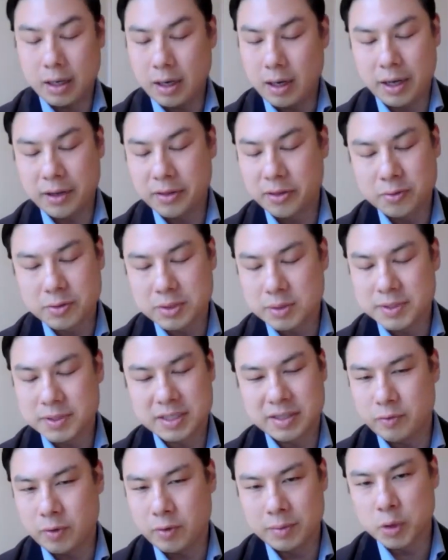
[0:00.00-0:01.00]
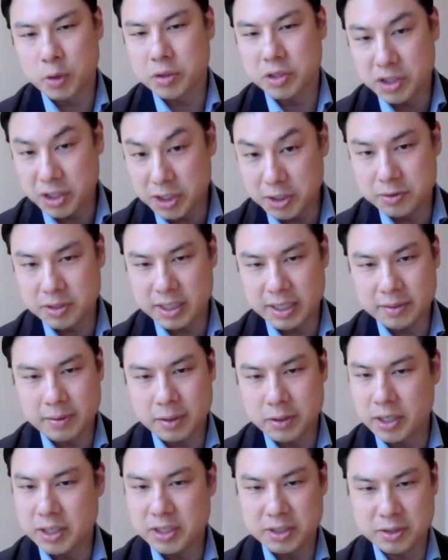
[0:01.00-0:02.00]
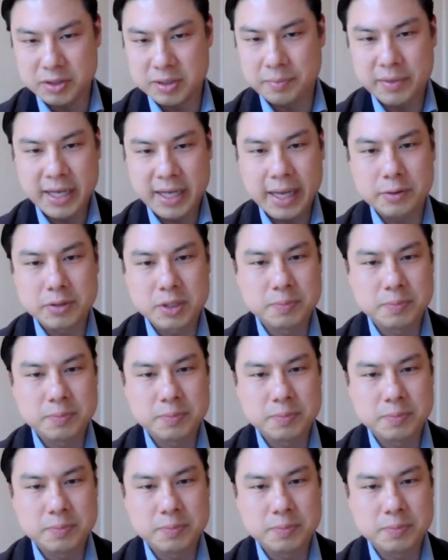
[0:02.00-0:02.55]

I thought to myself, well, I'm not going to use it. I'll go and do something else.